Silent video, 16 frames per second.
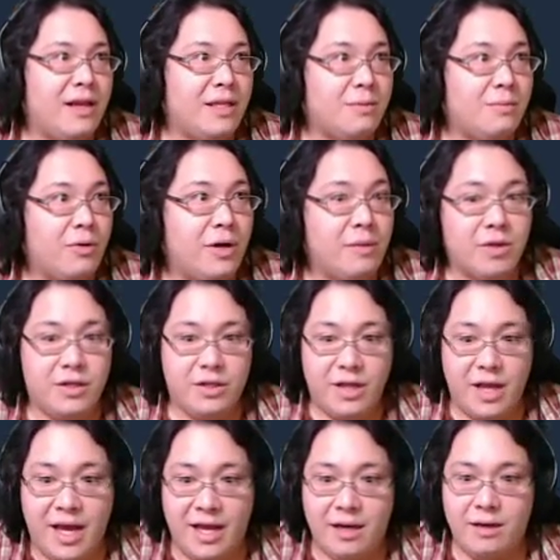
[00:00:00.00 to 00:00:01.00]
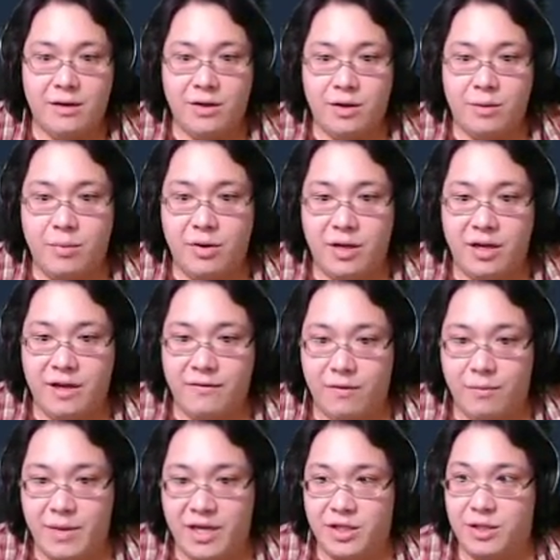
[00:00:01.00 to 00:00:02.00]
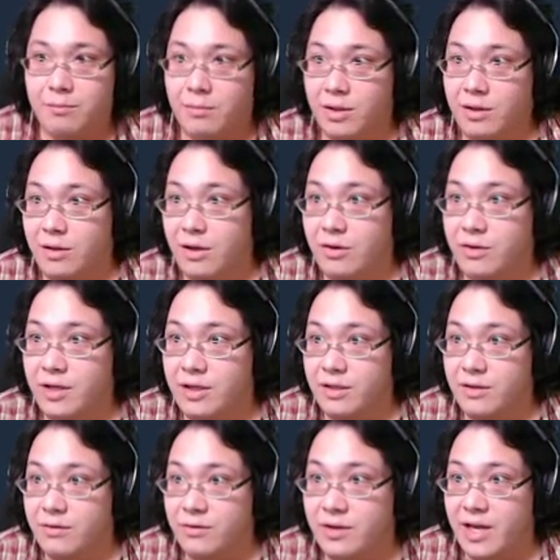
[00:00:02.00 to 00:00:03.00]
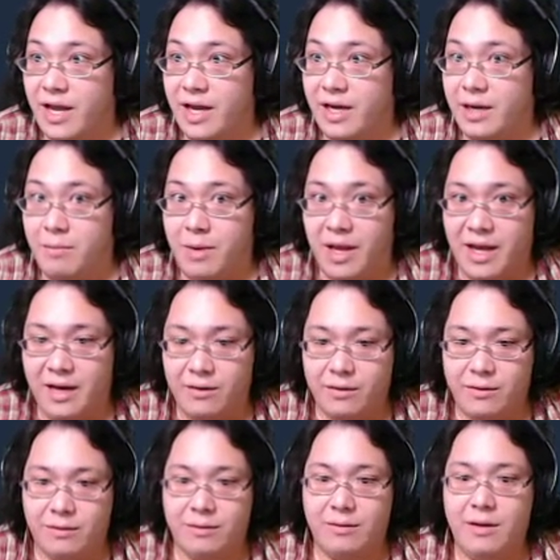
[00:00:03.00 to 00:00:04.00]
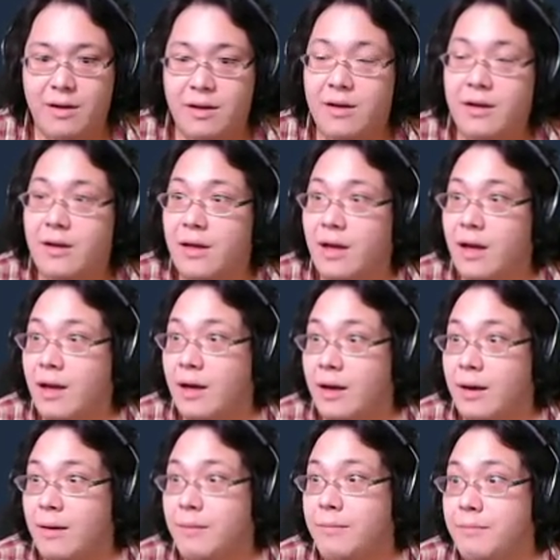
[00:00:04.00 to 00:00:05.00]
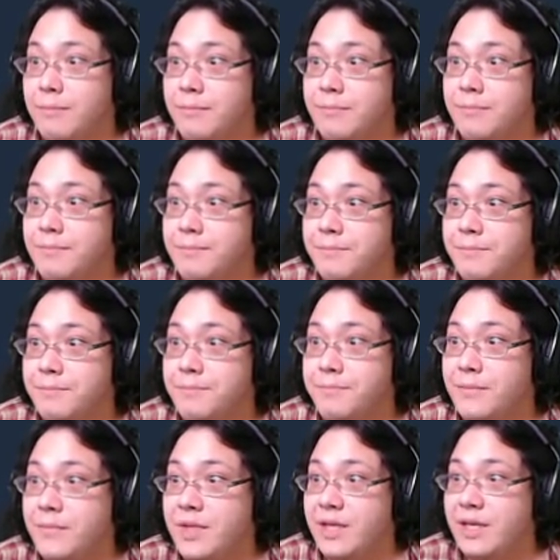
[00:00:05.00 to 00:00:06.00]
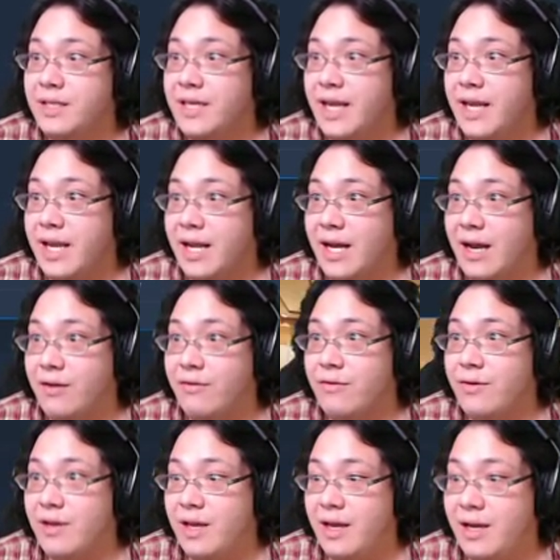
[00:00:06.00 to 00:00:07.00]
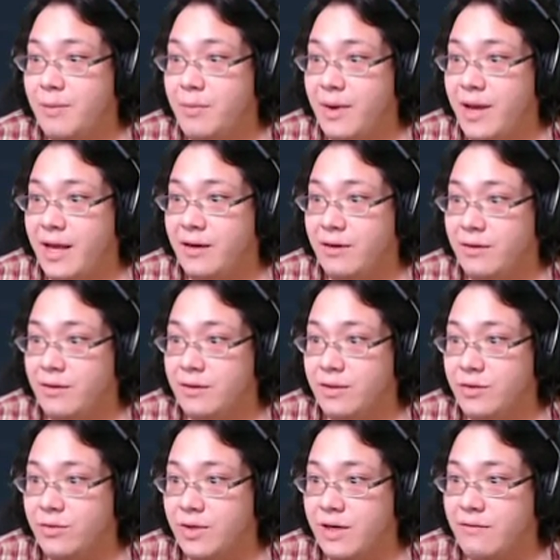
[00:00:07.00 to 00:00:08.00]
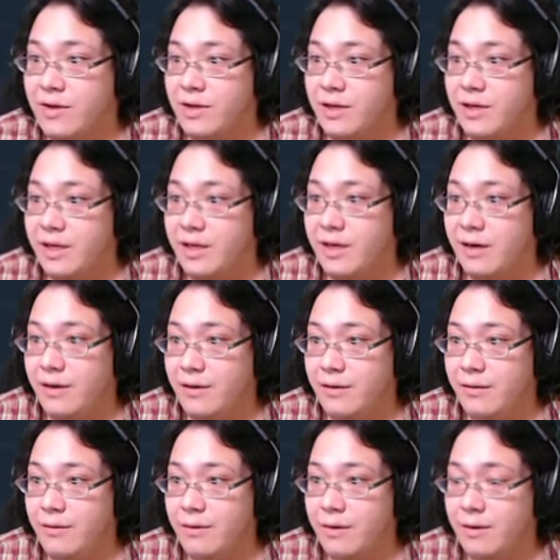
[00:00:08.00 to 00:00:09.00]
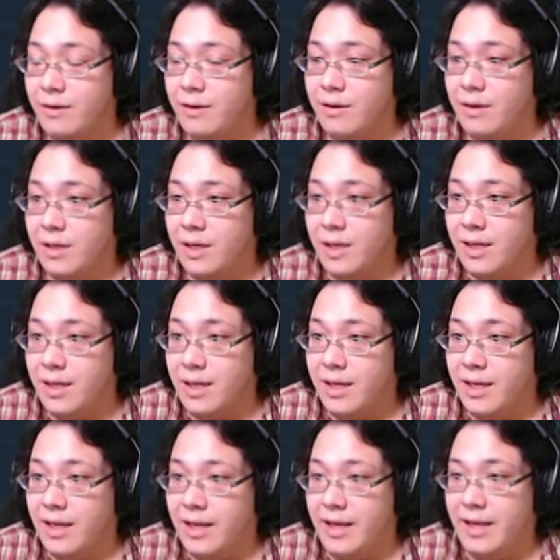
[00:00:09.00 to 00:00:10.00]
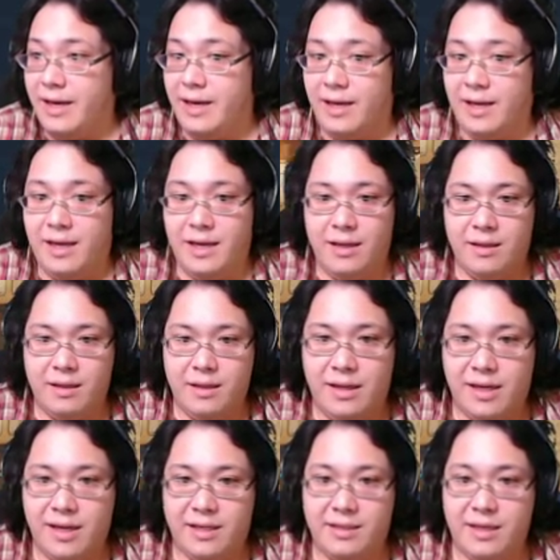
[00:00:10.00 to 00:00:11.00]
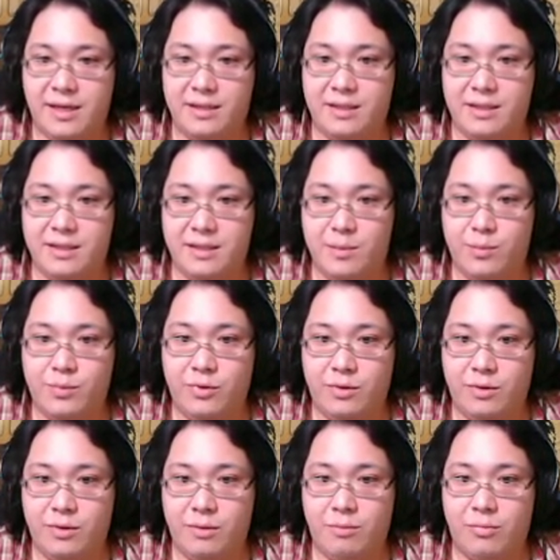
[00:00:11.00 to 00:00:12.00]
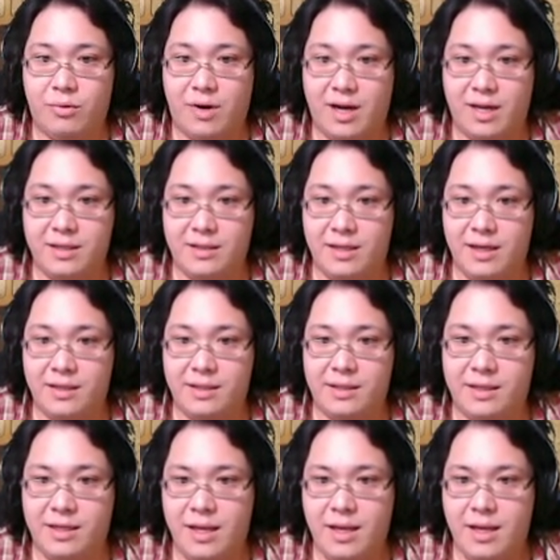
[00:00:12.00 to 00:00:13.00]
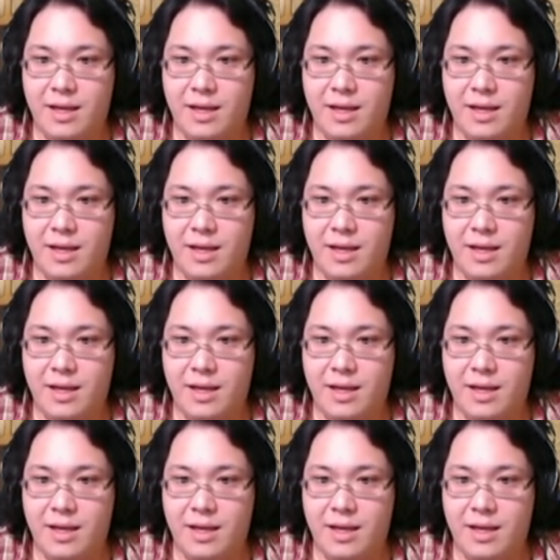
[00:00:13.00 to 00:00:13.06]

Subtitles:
that's pretty much that. You can put information below this through the edit panel. You can take it out through the edit panel and do whatever you need to do. And like I said, it's a simple process,